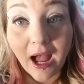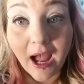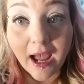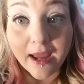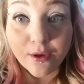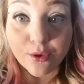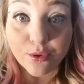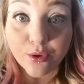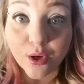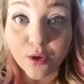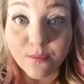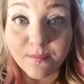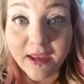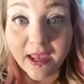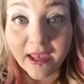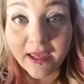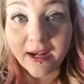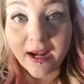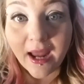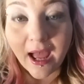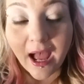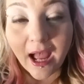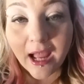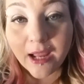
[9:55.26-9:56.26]
I don't know,
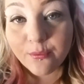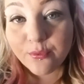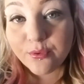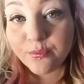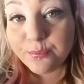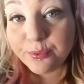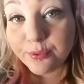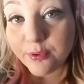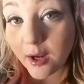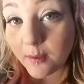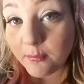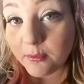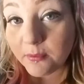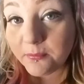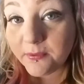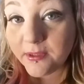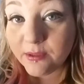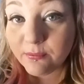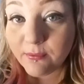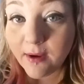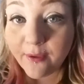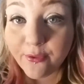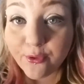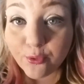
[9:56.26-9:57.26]
man. I would
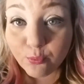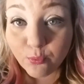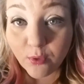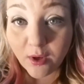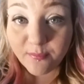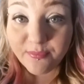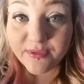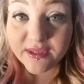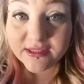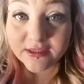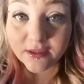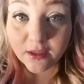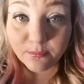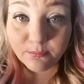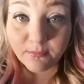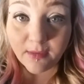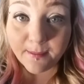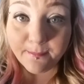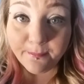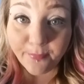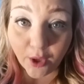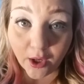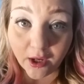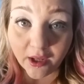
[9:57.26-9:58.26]
probably rather rub this on
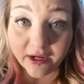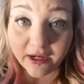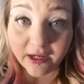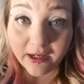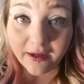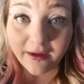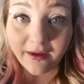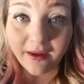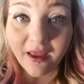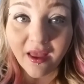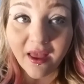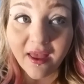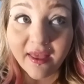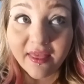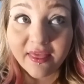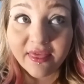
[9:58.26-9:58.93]
my body